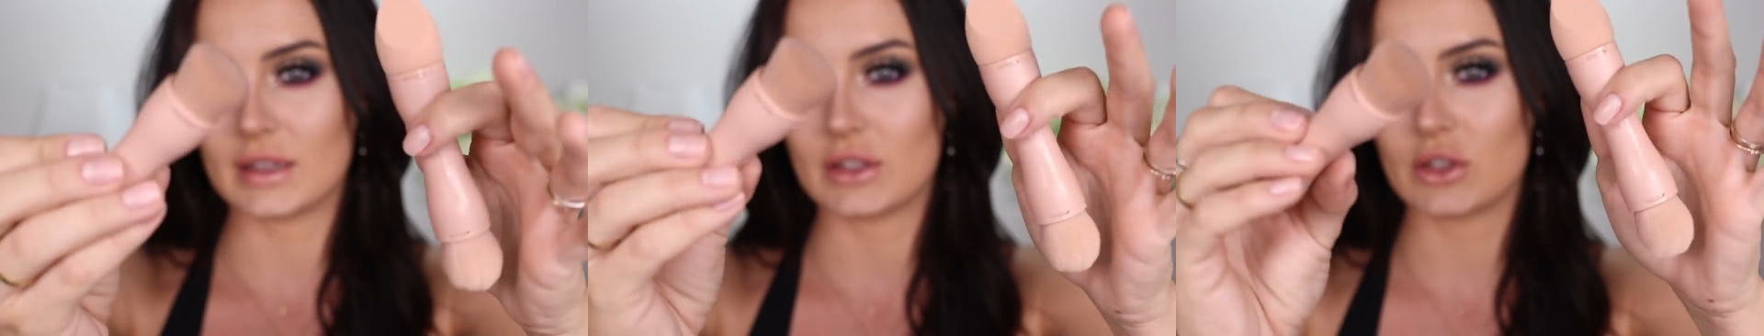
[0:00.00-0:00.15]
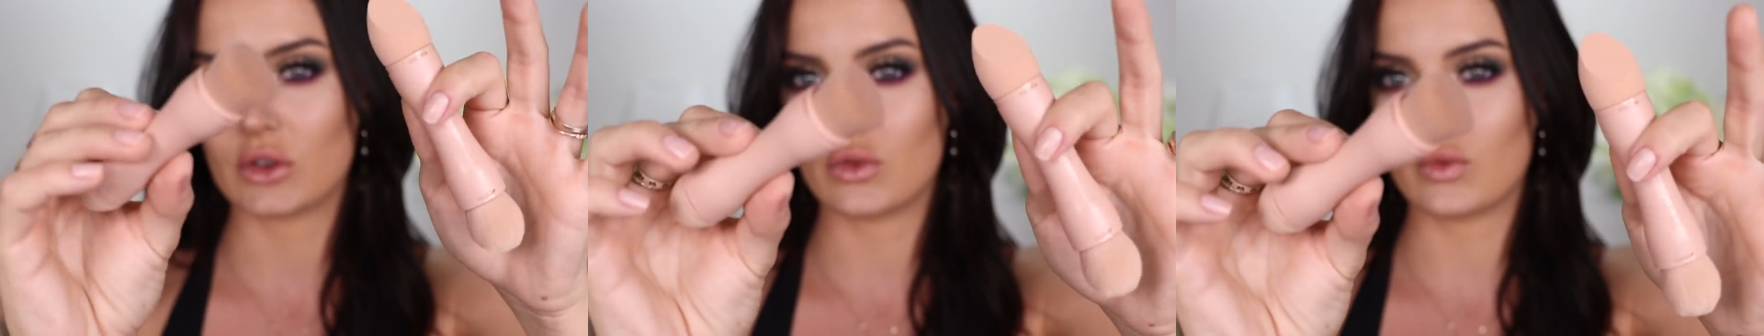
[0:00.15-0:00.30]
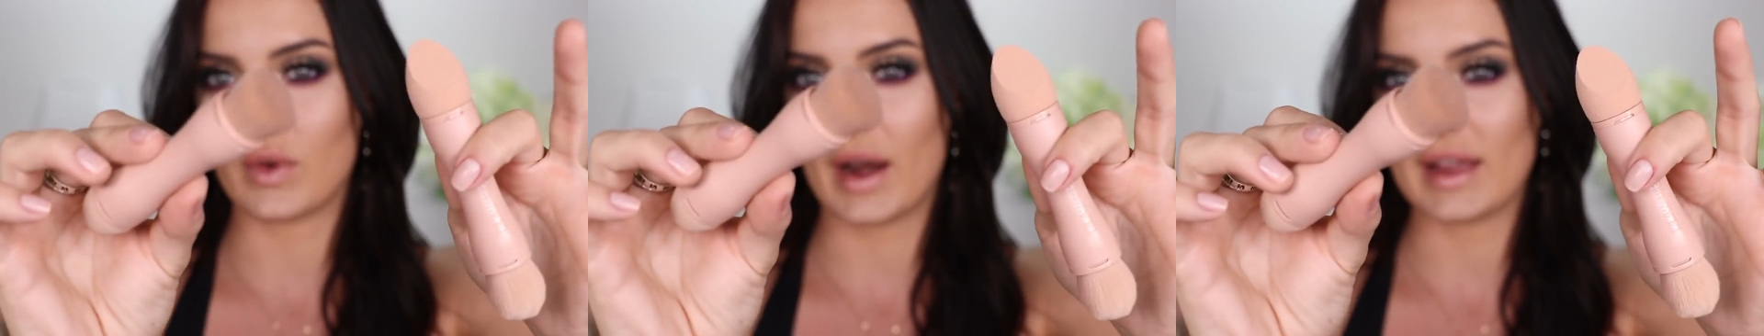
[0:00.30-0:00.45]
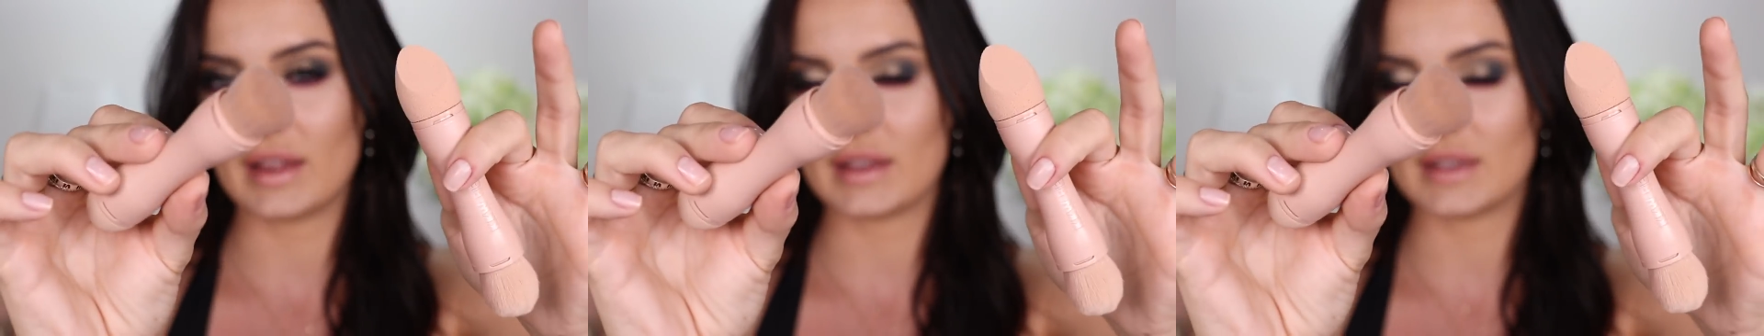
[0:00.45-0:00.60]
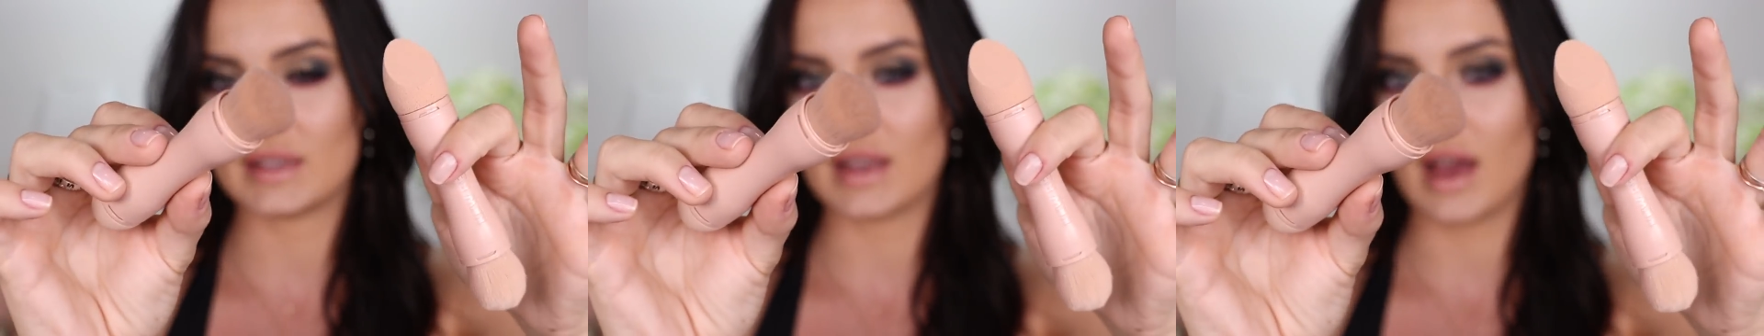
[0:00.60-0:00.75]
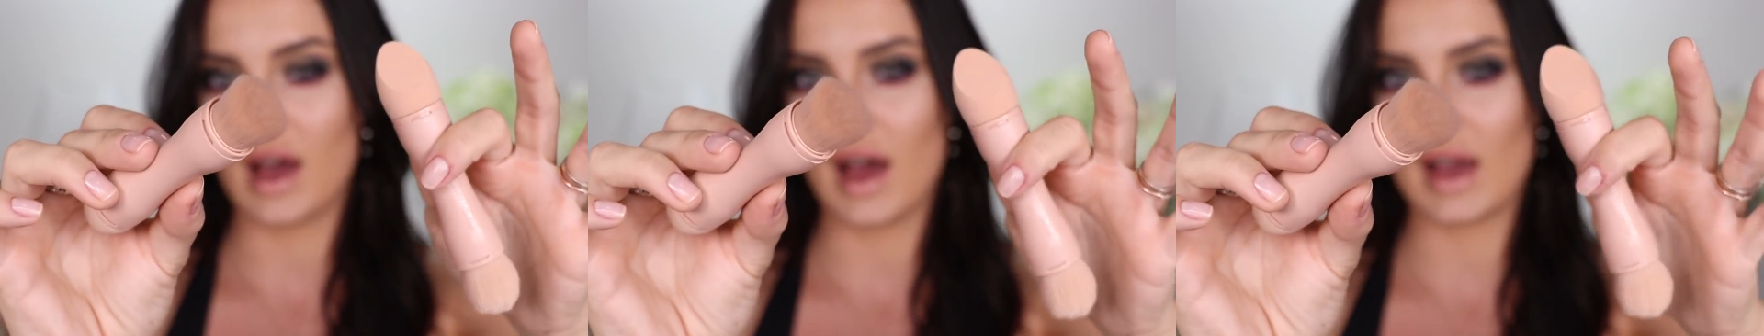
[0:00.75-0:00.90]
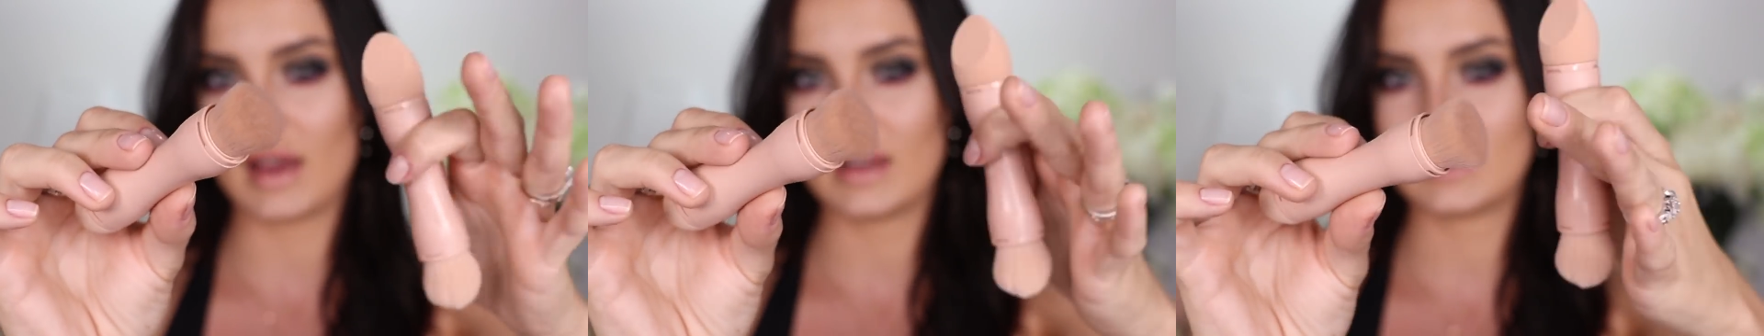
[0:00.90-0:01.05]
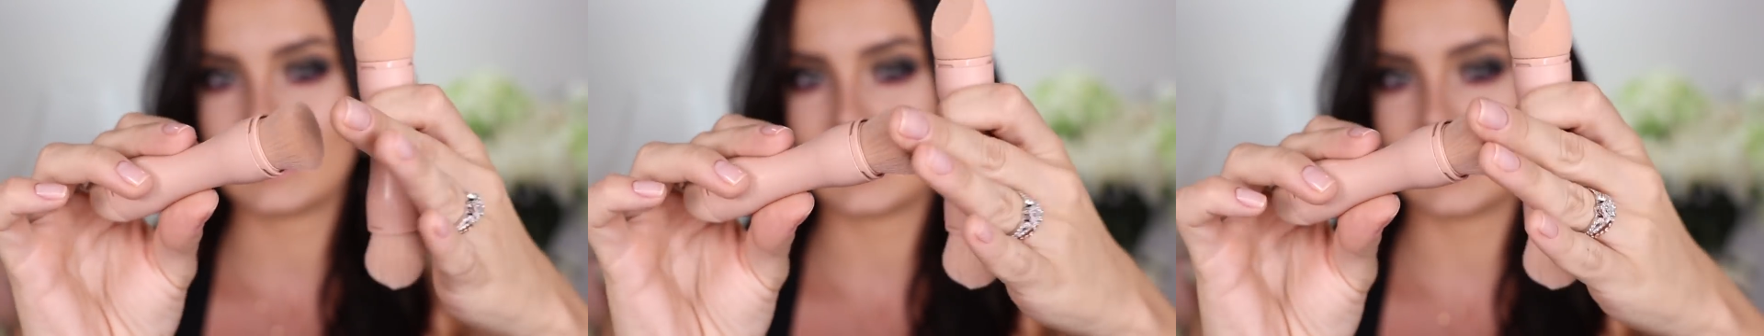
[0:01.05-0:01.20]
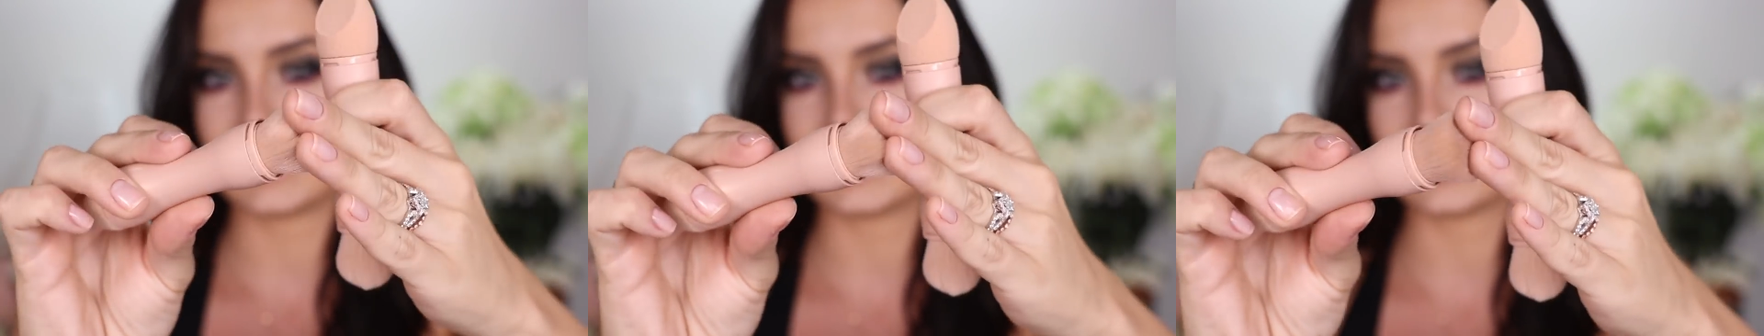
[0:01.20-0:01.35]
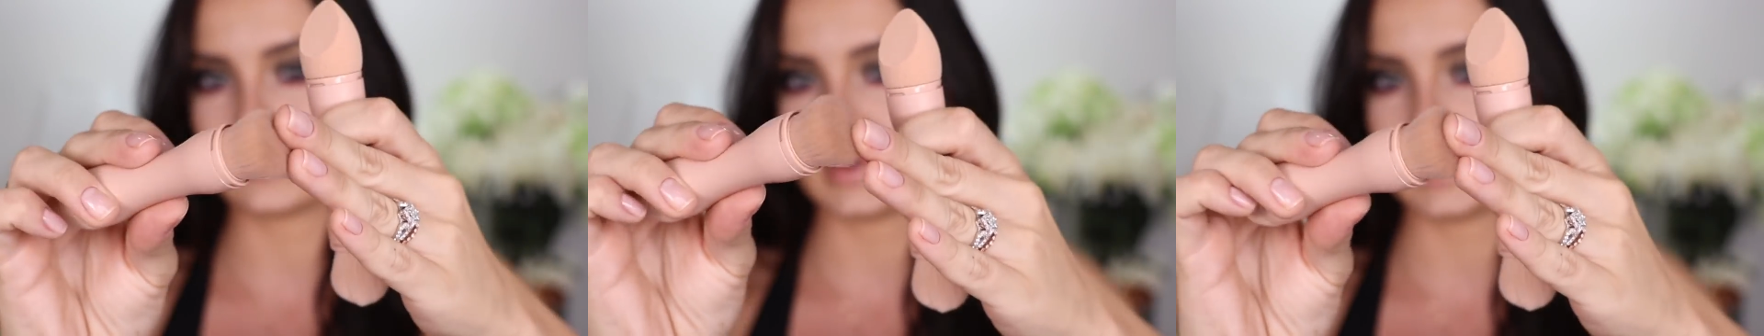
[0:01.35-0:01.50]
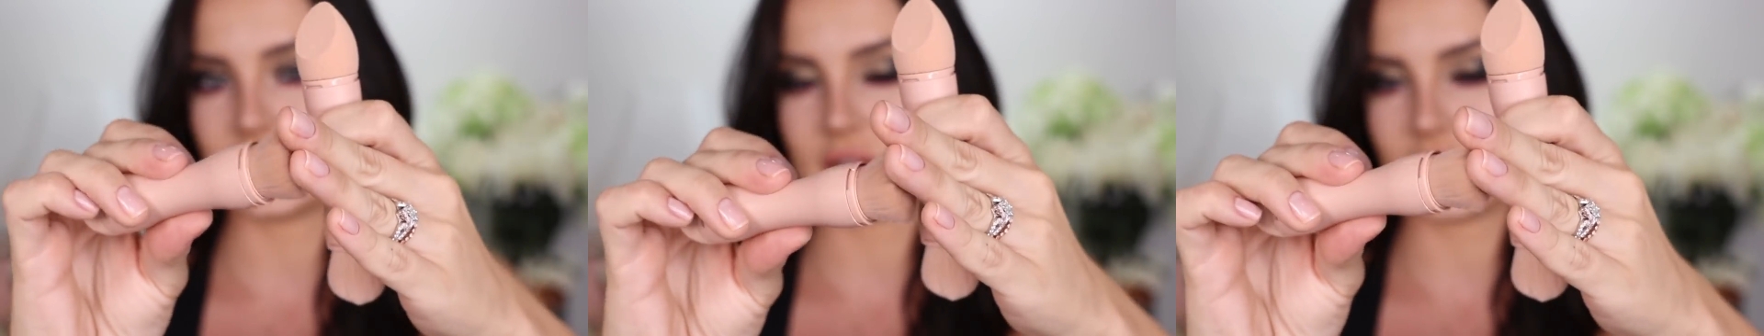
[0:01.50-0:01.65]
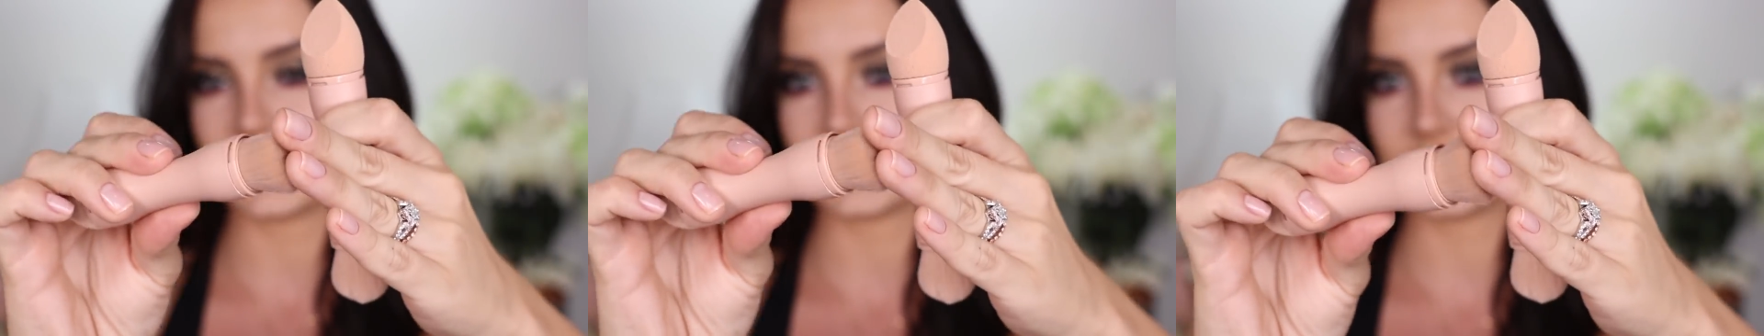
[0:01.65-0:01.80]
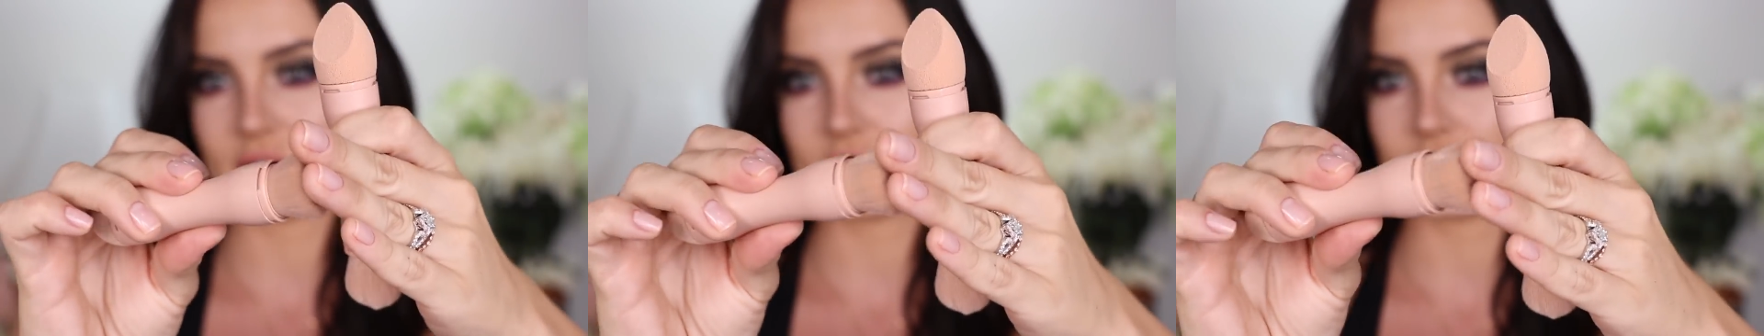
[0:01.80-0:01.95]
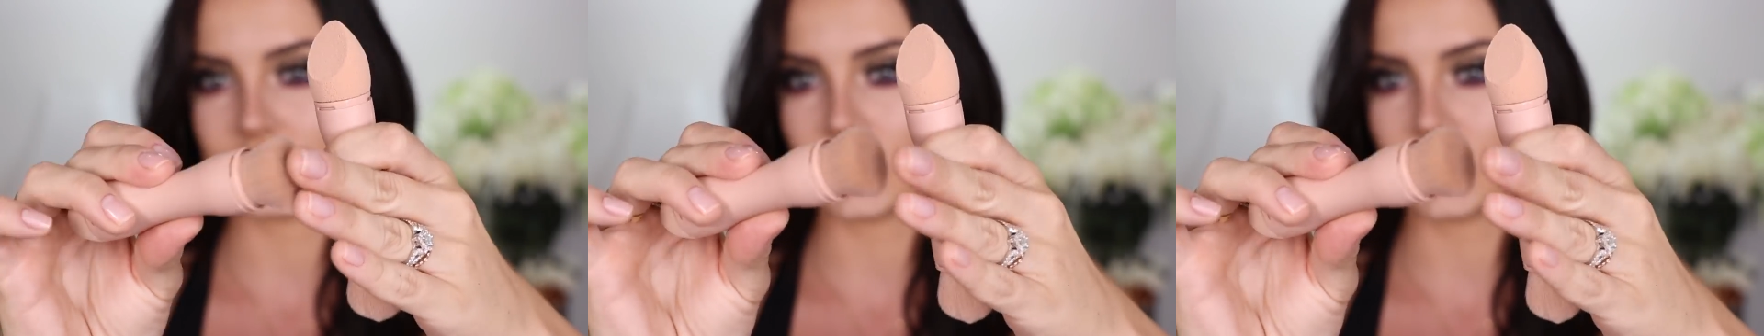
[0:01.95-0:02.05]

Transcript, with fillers: It's a great size, it's really nice and